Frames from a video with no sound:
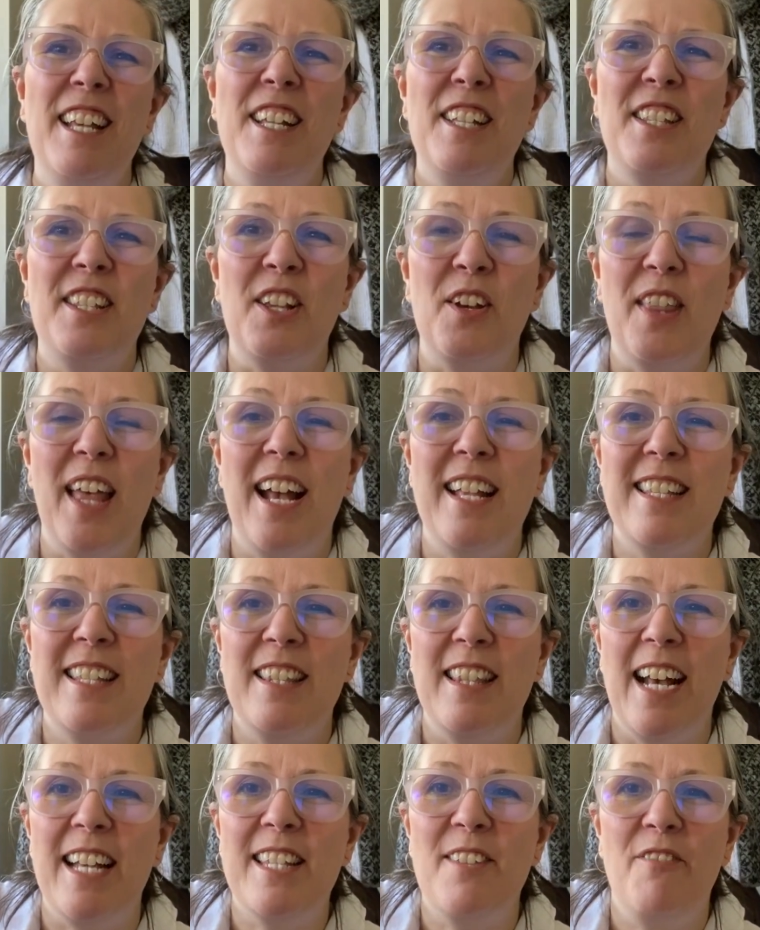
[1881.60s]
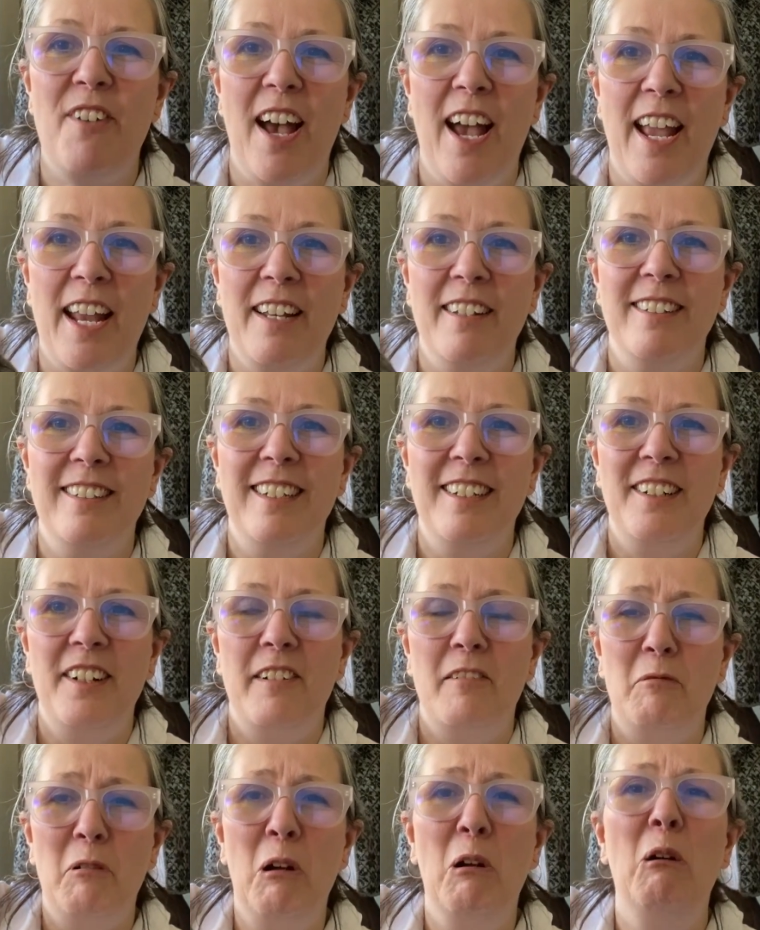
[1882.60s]
So that's fine.
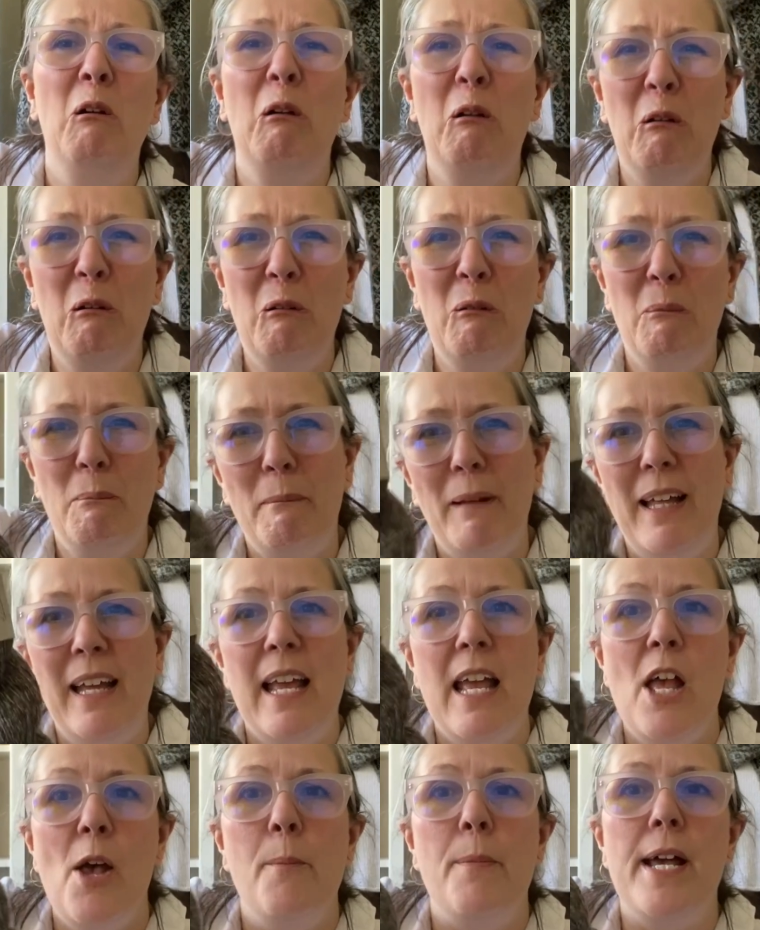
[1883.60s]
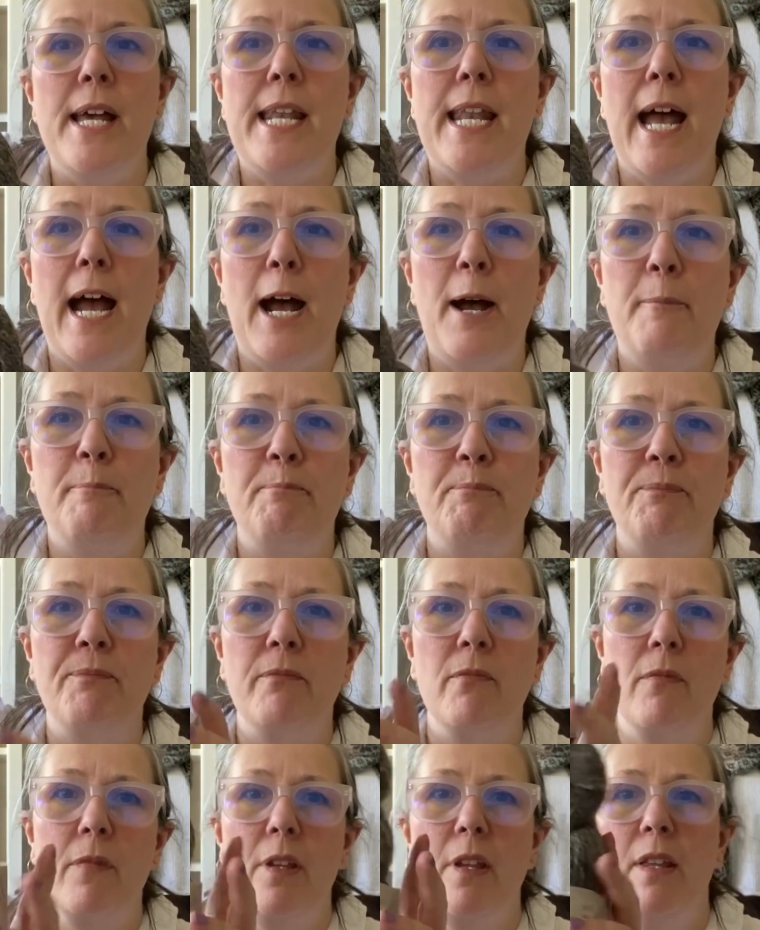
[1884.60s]
But
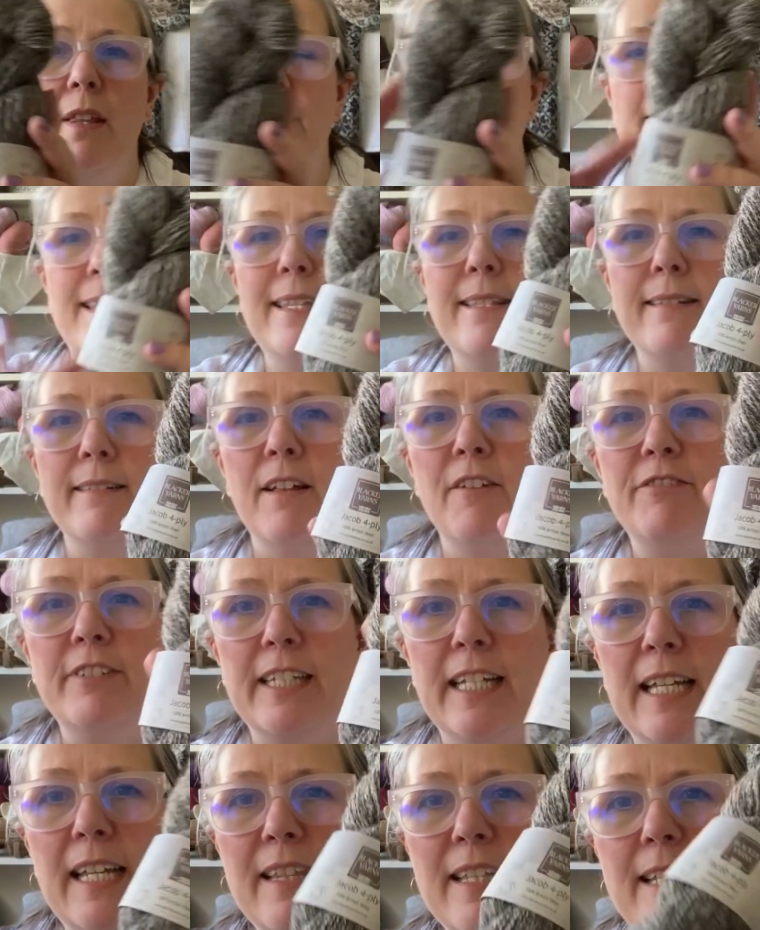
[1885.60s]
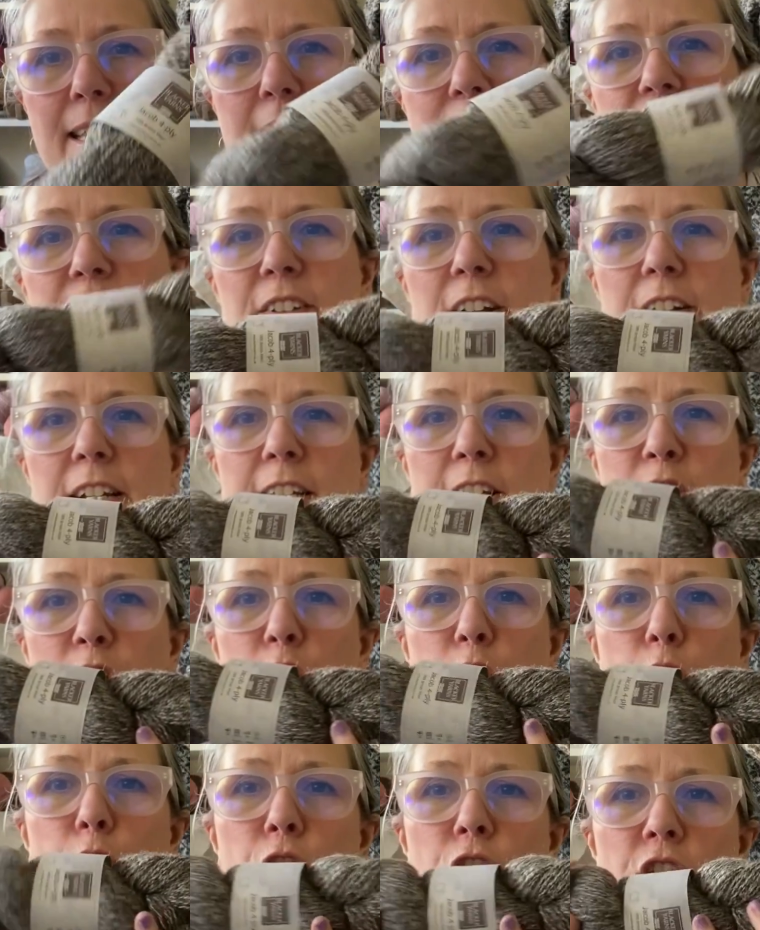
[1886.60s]
this is lovely. This is very
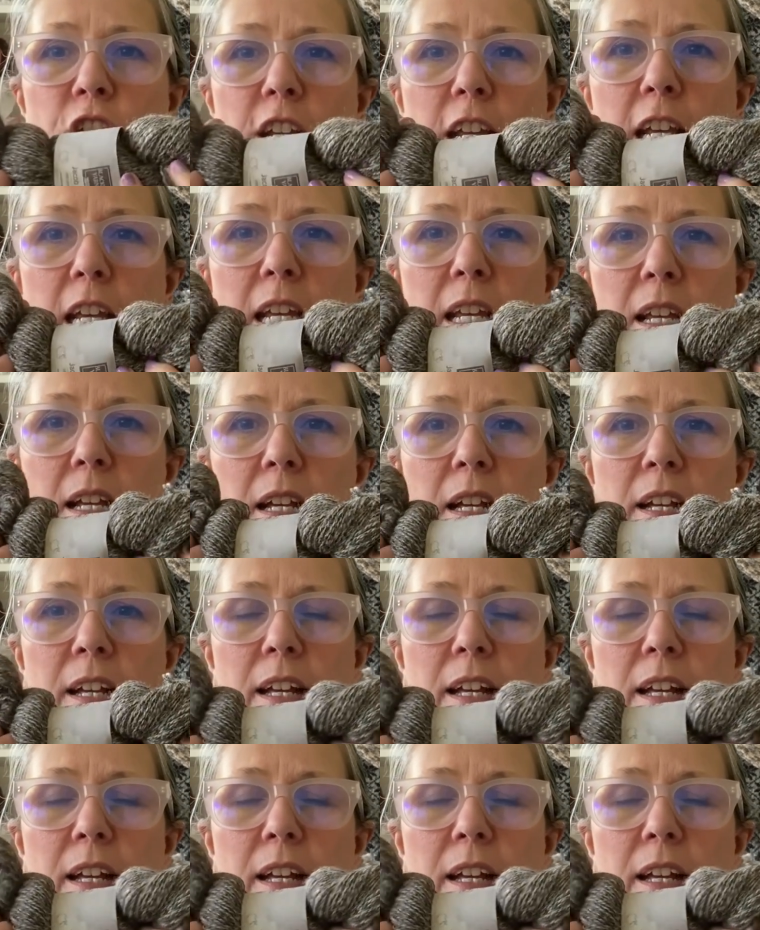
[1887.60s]
squishy